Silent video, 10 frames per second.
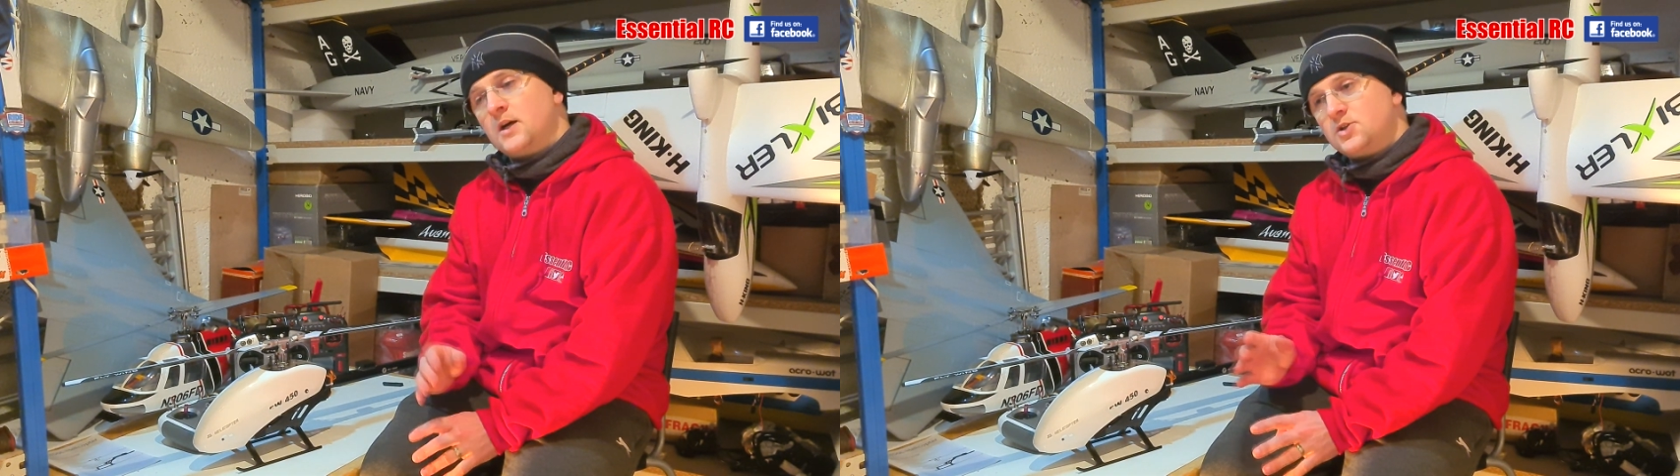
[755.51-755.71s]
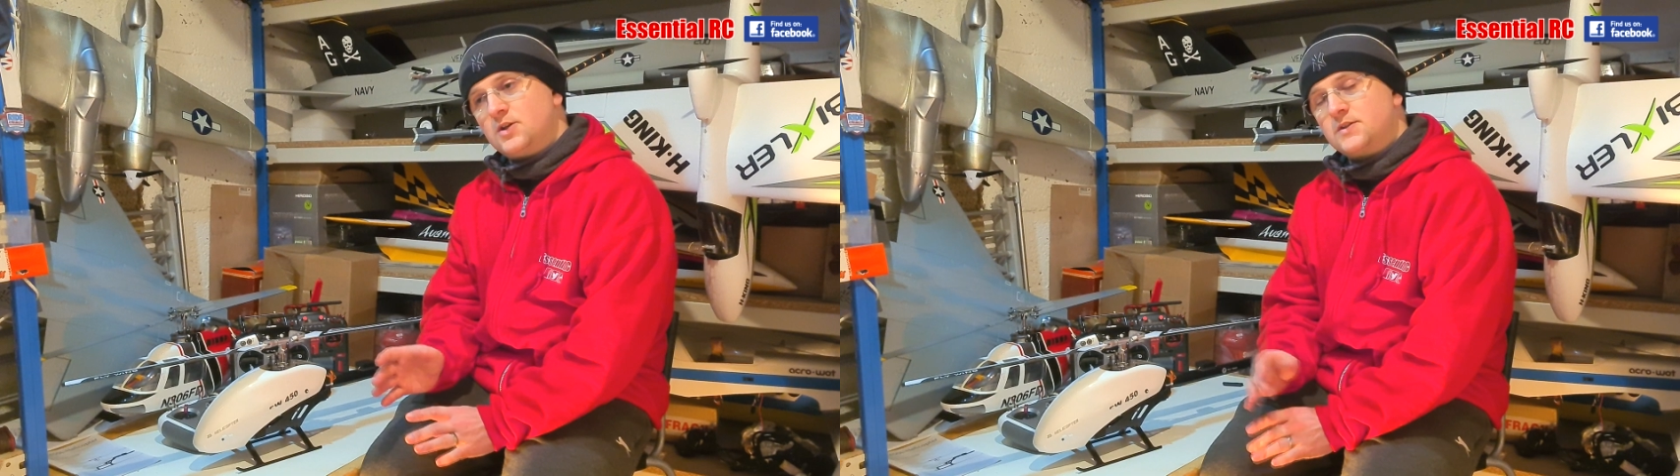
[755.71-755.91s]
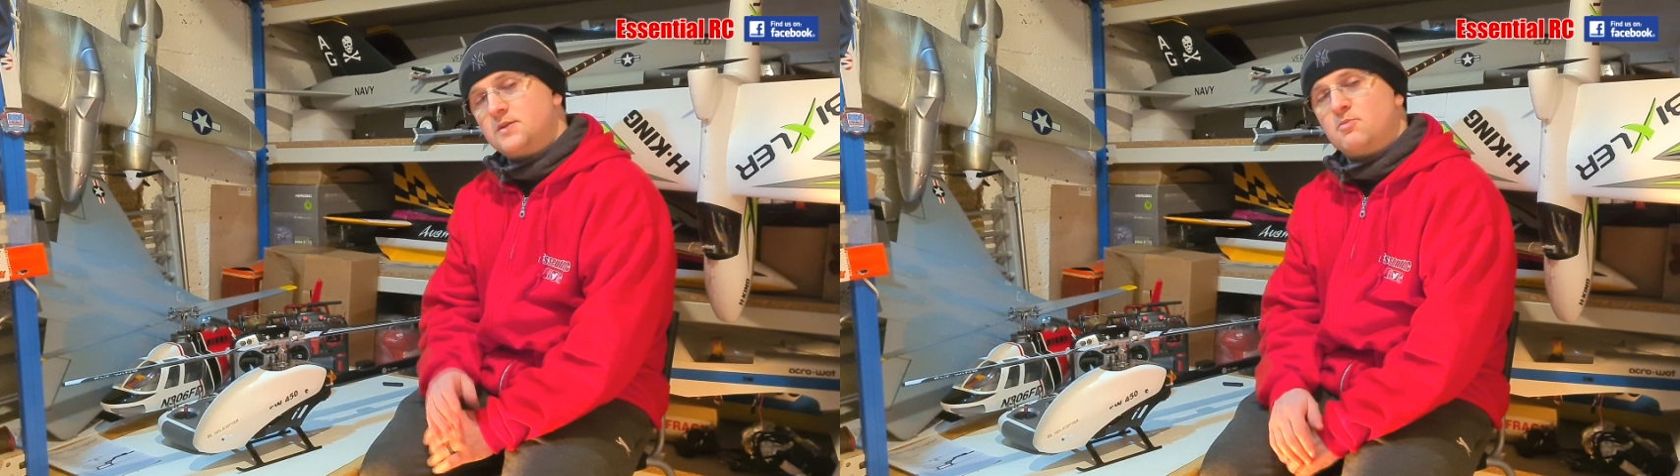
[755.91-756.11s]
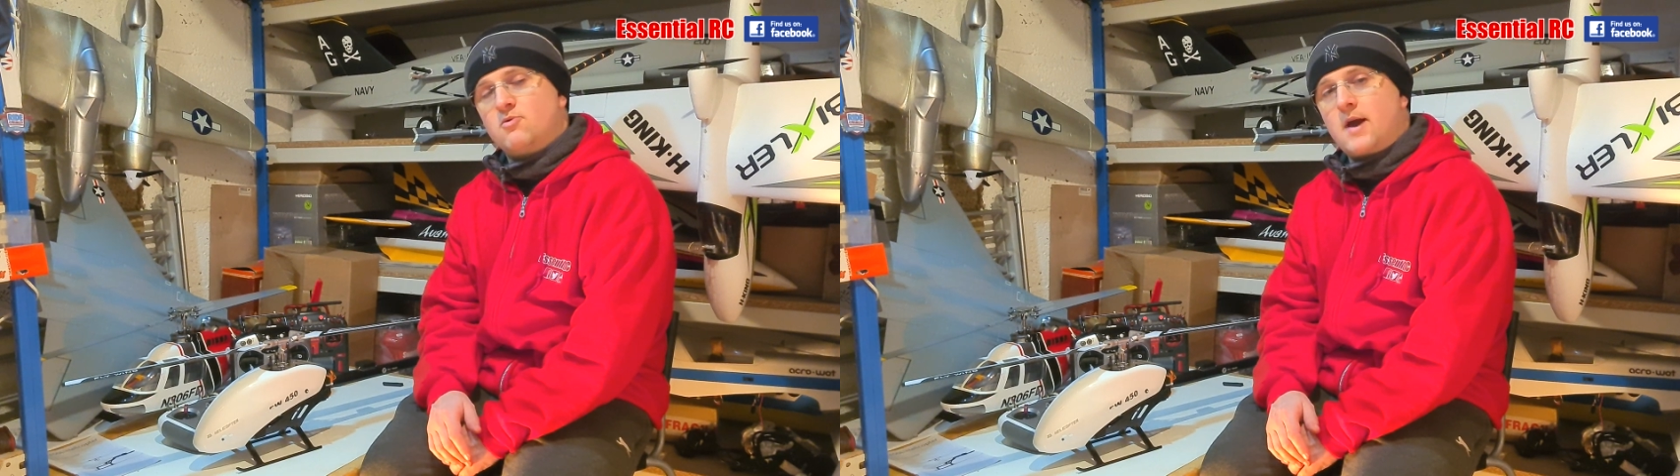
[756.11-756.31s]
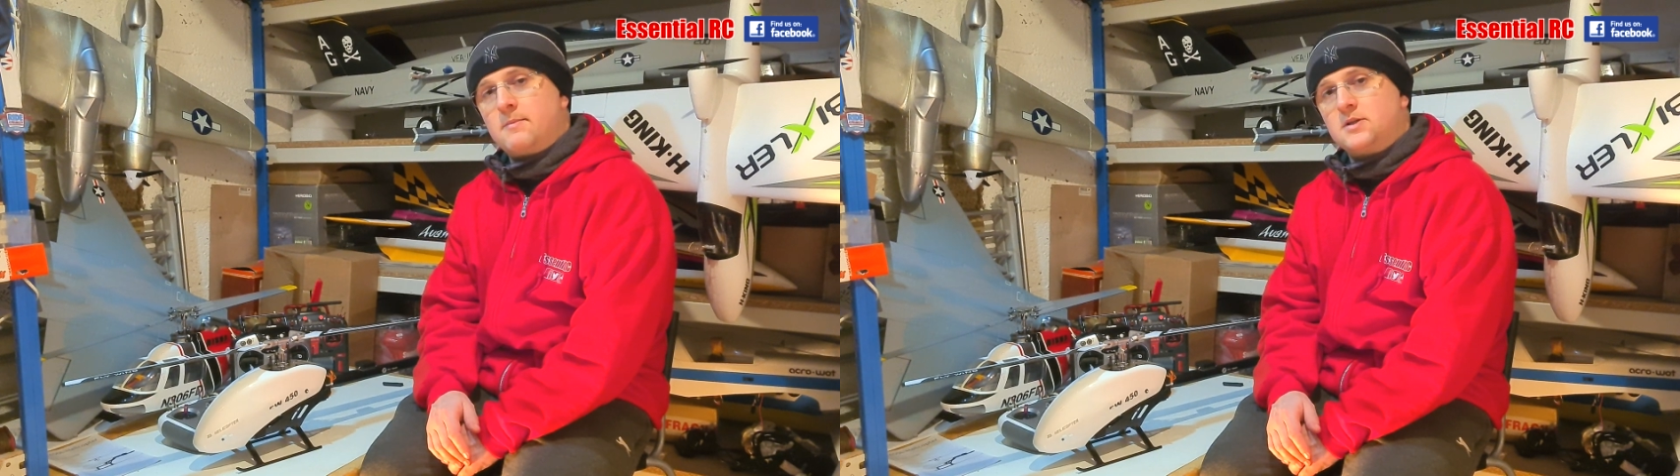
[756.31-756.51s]
adjust the
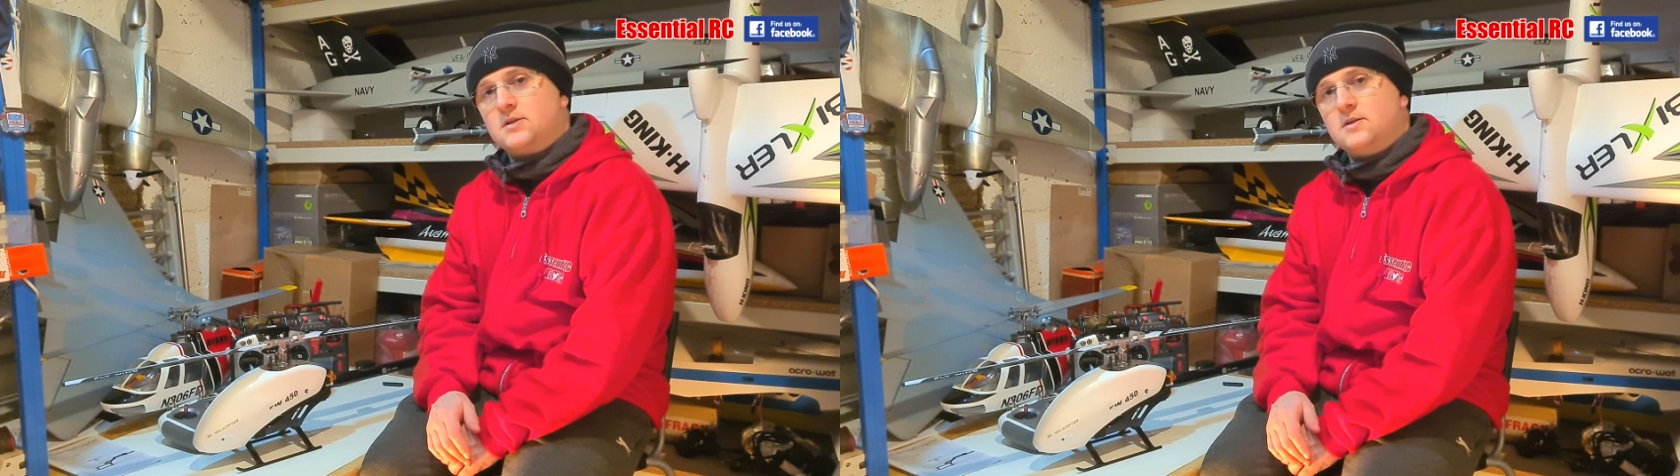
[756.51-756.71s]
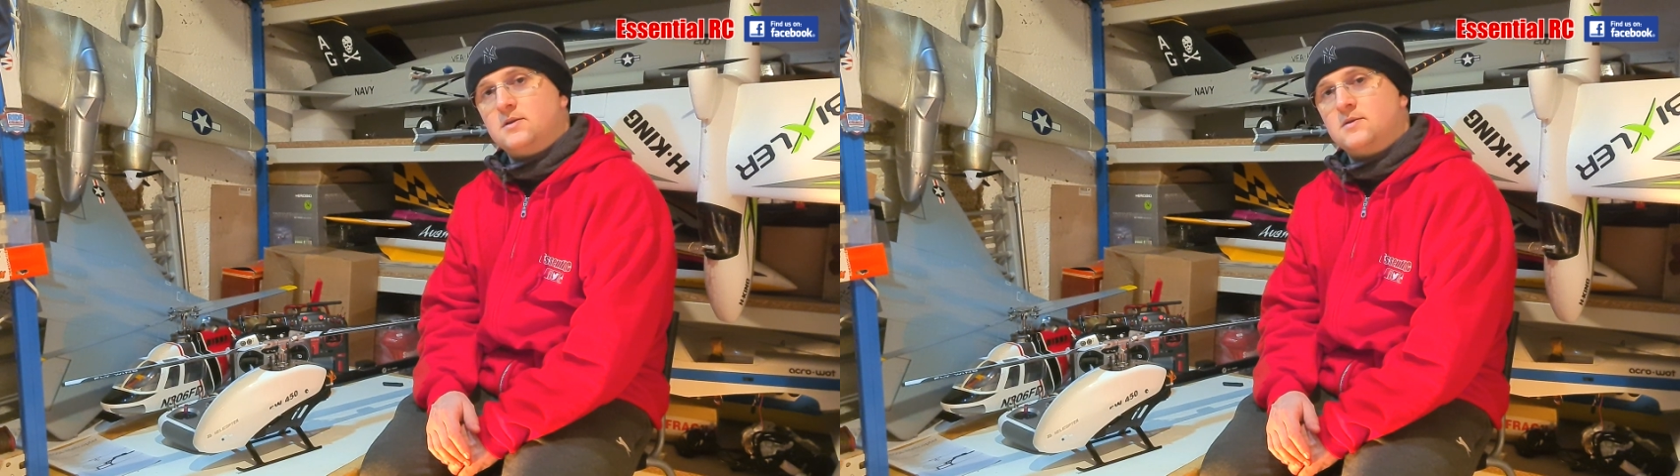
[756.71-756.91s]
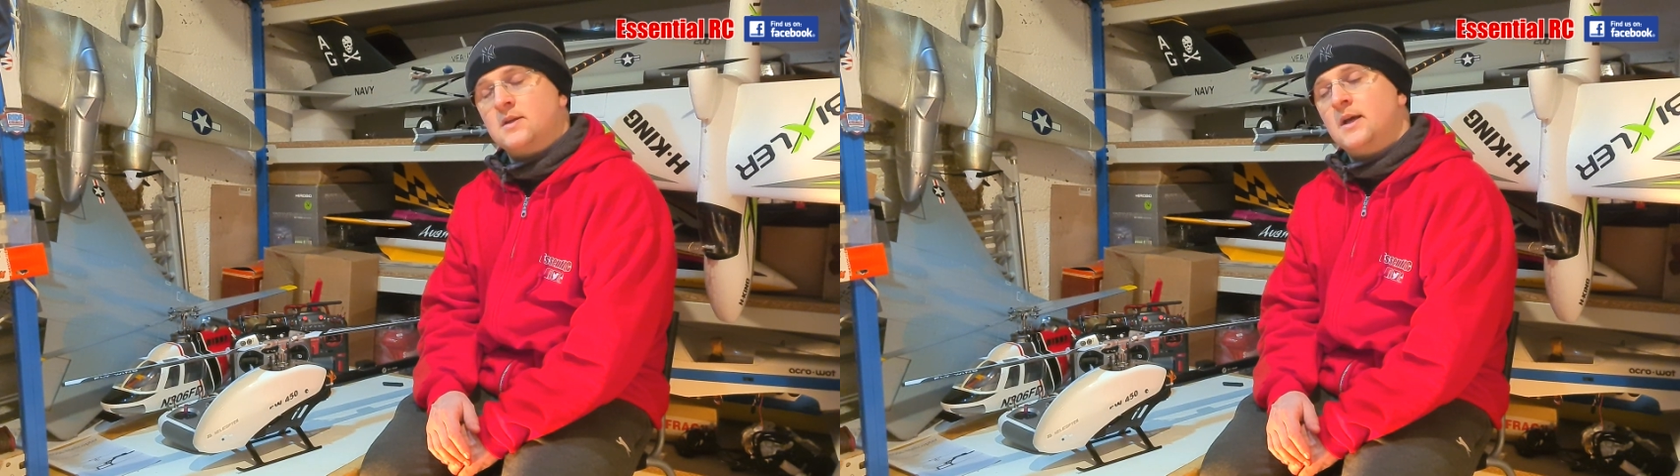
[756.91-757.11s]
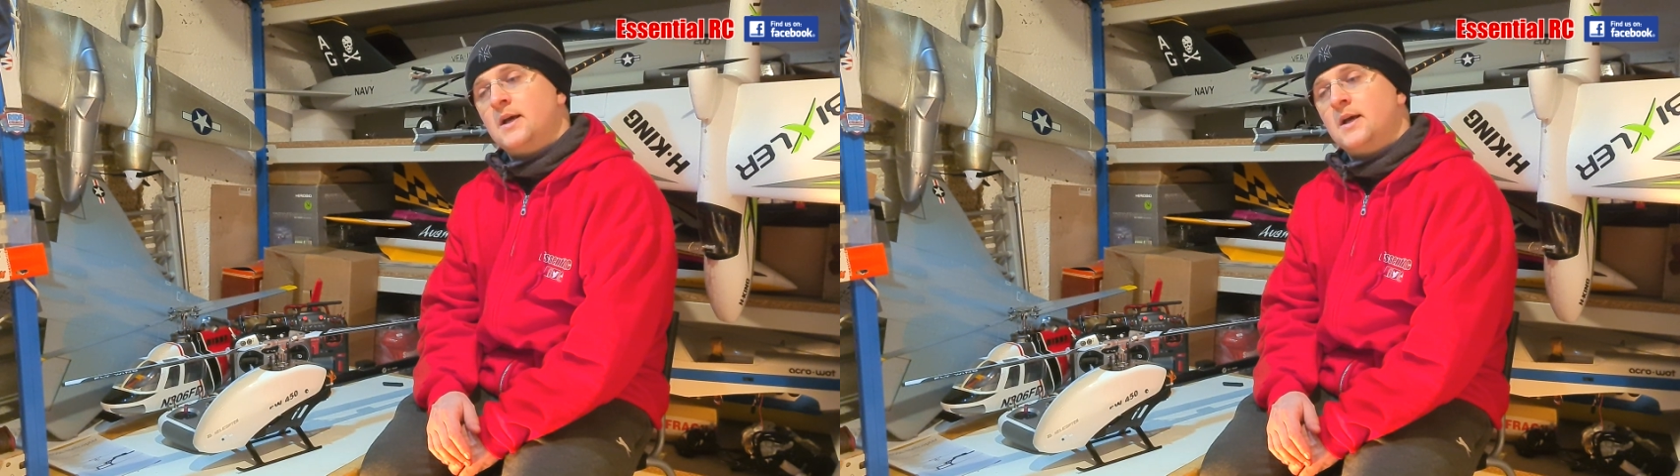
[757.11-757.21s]
parameters,